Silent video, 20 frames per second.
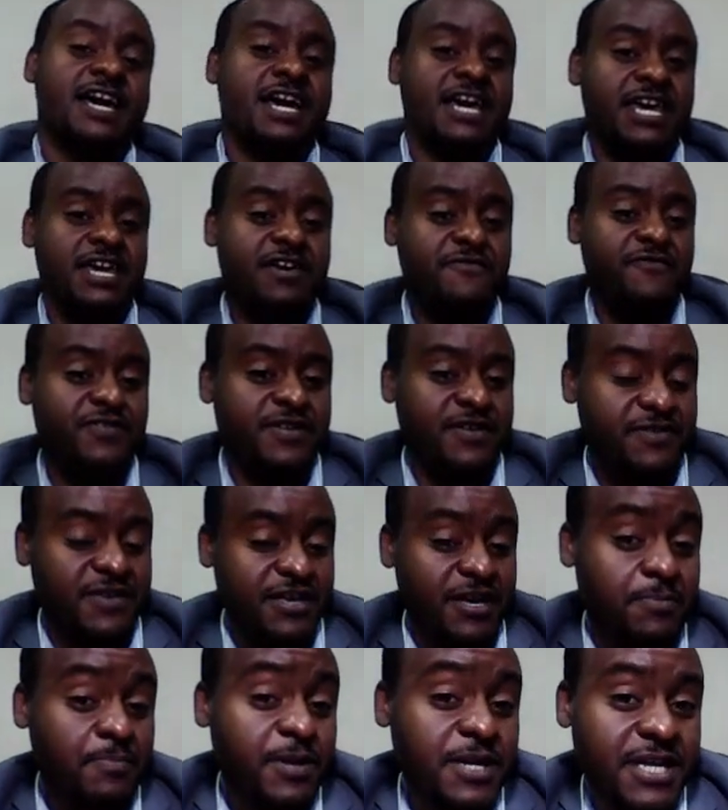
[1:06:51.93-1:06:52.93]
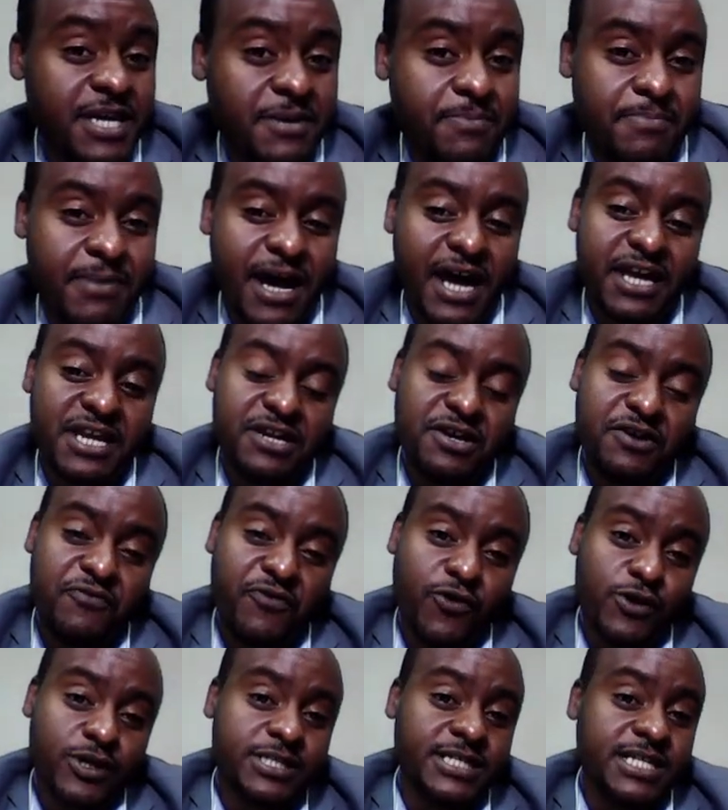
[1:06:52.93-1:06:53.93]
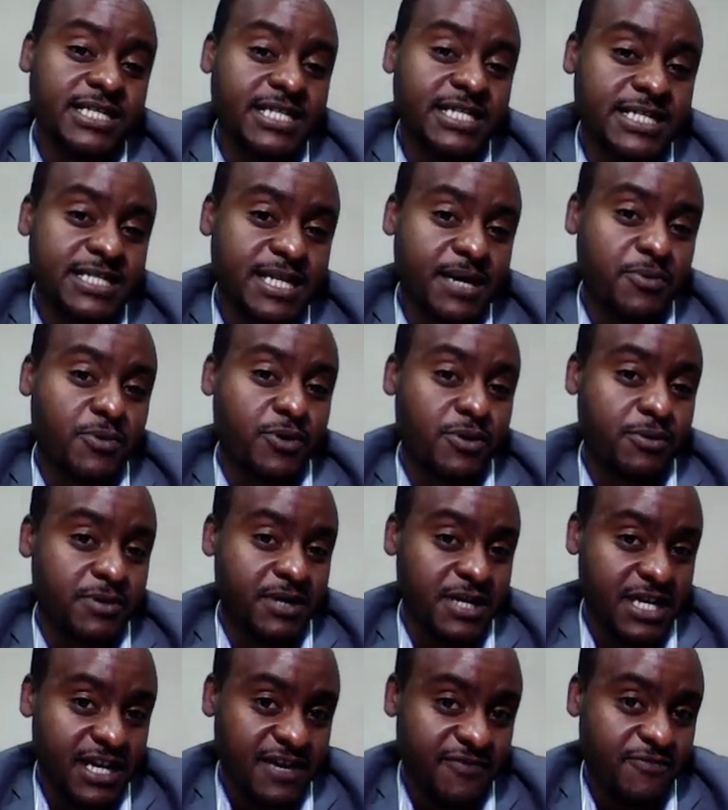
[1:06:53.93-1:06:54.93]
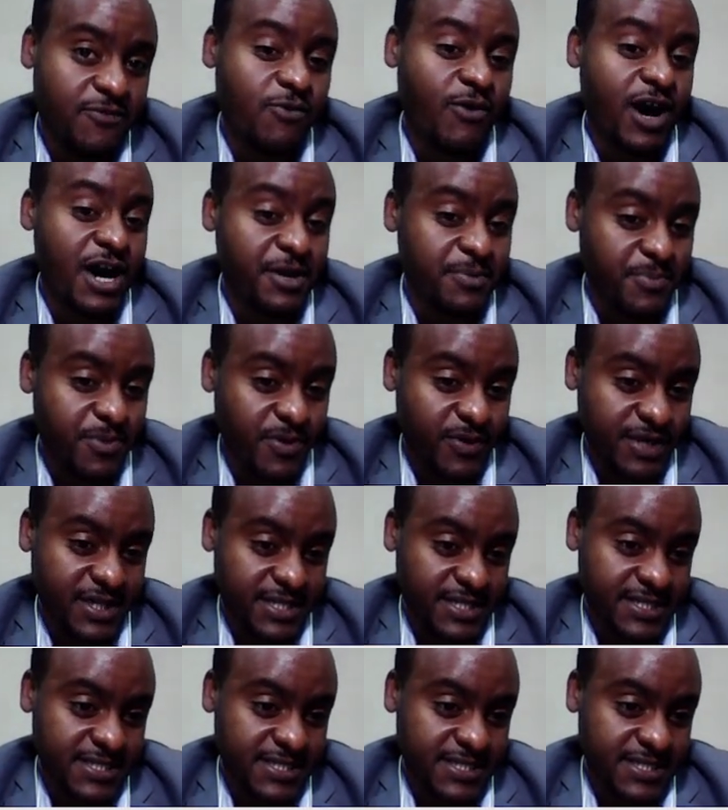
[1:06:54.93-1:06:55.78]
if it is empty, by default the system give 1 point.